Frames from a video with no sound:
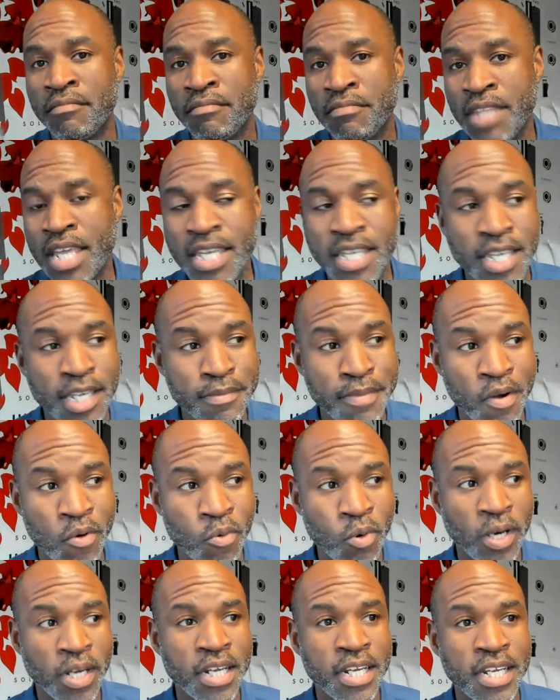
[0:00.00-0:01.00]
thinking
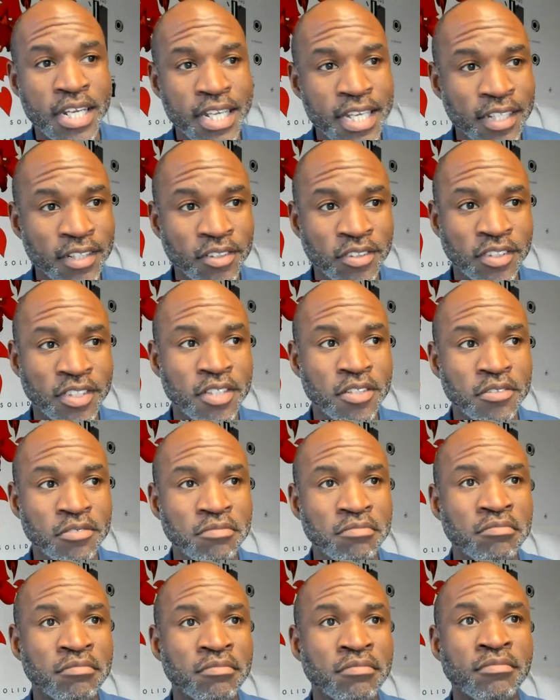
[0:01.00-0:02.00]
about working at
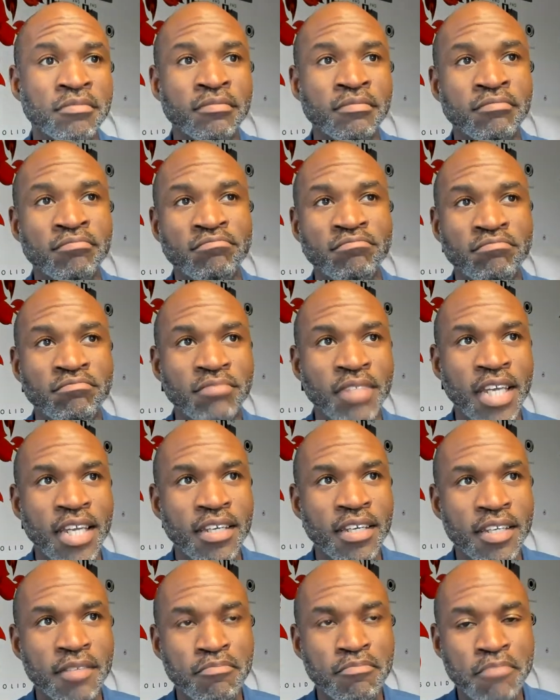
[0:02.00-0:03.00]
Yellowstone,
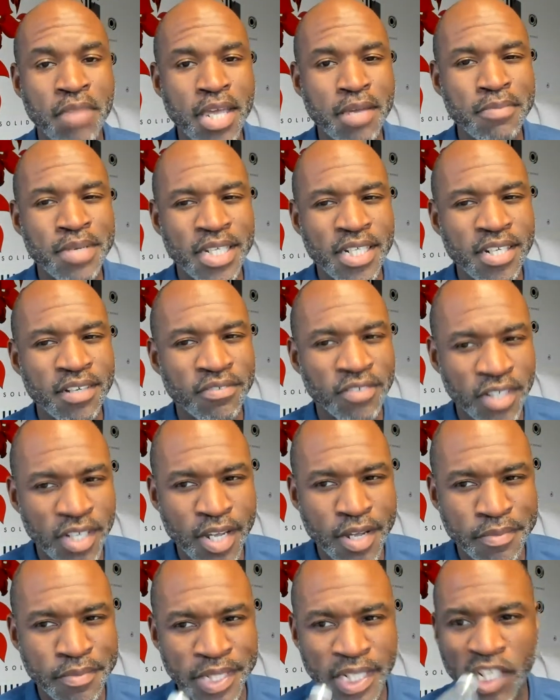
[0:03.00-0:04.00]
it may be a different
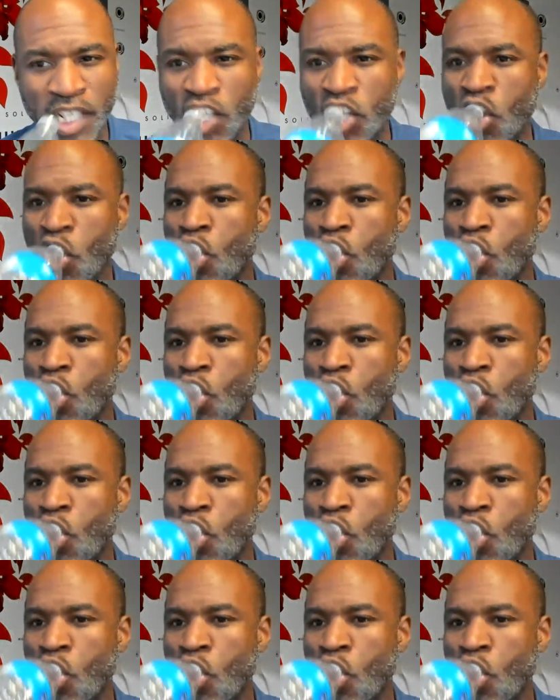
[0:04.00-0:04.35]
company.